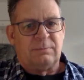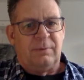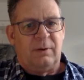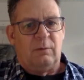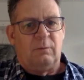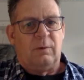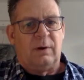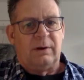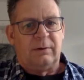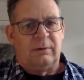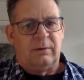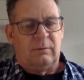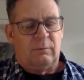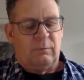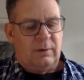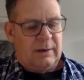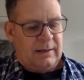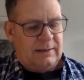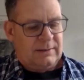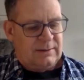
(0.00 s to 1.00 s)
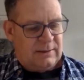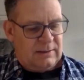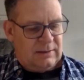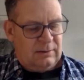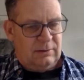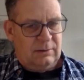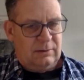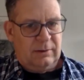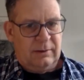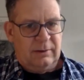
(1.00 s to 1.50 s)
But what I did
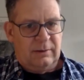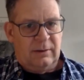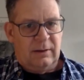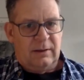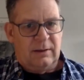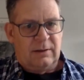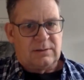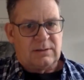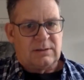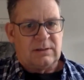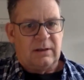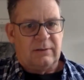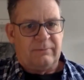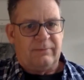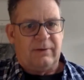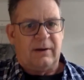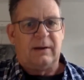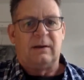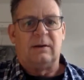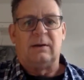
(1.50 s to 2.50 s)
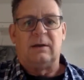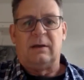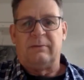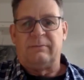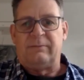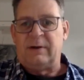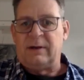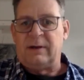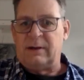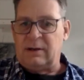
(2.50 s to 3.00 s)
learn is if
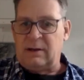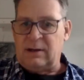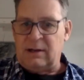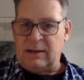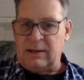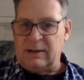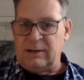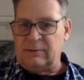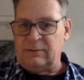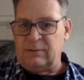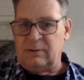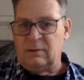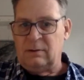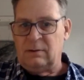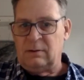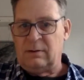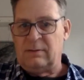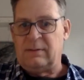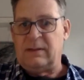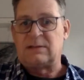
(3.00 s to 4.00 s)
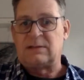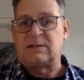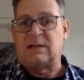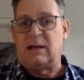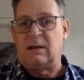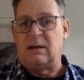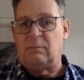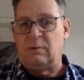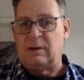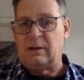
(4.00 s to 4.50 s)
I cut it, and that's
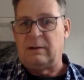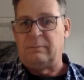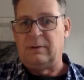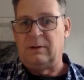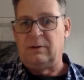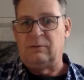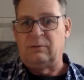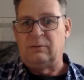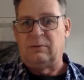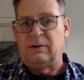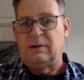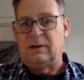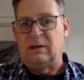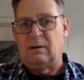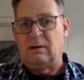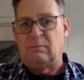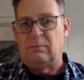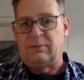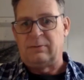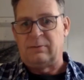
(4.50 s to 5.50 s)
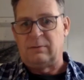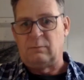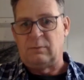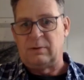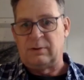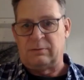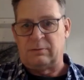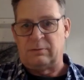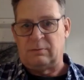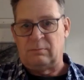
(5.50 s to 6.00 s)
kind of what I've been doing now with
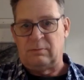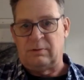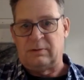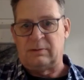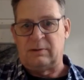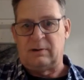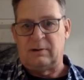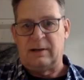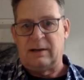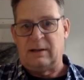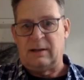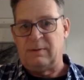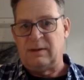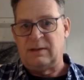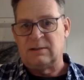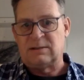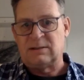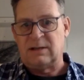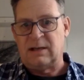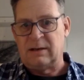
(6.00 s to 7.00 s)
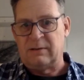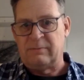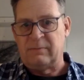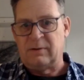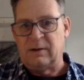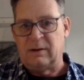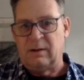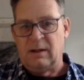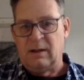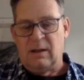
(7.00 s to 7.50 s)
the honeybee side of
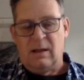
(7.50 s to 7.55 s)
it.